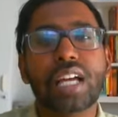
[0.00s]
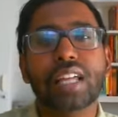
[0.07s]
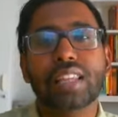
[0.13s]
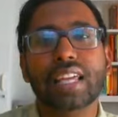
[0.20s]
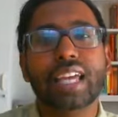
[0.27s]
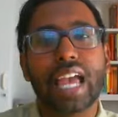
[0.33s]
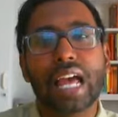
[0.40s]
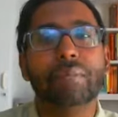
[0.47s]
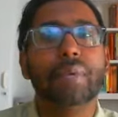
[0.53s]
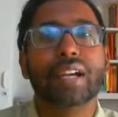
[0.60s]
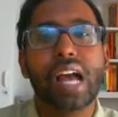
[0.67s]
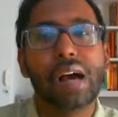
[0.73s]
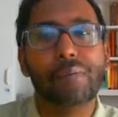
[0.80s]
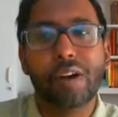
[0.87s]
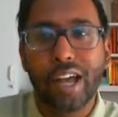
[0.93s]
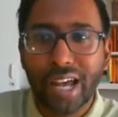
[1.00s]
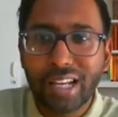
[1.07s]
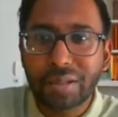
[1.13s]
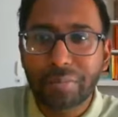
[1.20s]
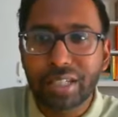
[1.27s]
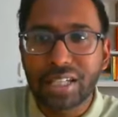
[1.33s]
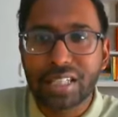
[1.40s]
They can become our
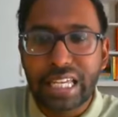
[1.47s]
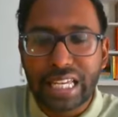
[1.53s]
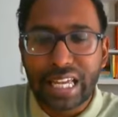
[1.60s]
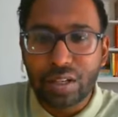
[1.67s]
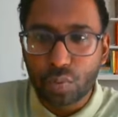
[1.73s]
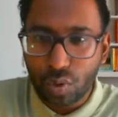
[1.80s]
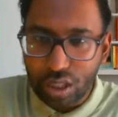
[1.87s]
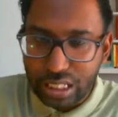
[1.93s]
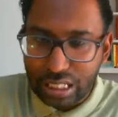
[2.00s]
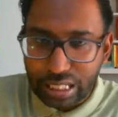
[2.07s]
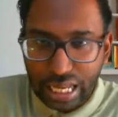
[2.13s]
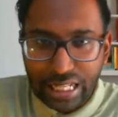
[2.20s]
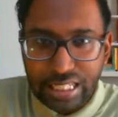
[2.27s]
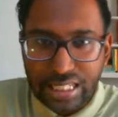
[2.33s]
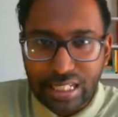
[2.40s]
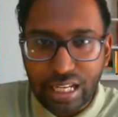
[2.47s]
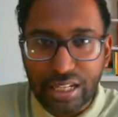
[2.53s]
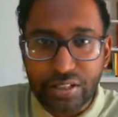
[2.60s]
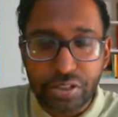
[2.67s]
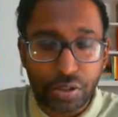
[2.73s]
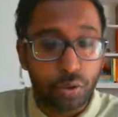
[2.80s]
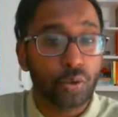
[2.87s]
enemies, they can work against
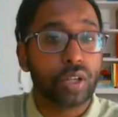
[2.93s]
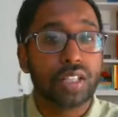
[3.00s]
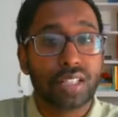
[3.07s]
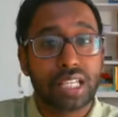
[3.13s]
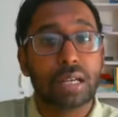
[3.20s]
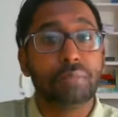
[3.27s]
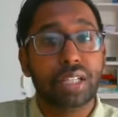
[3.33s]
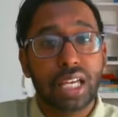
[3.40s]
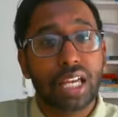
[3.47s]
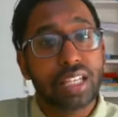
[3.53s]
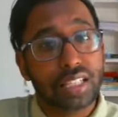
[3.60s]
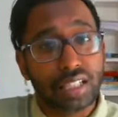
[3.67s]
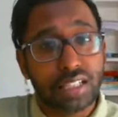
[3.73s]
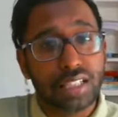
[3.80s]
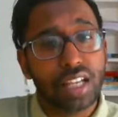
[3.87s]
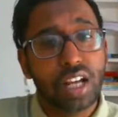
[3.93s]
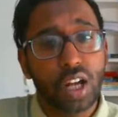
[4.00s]
us, or in some cases,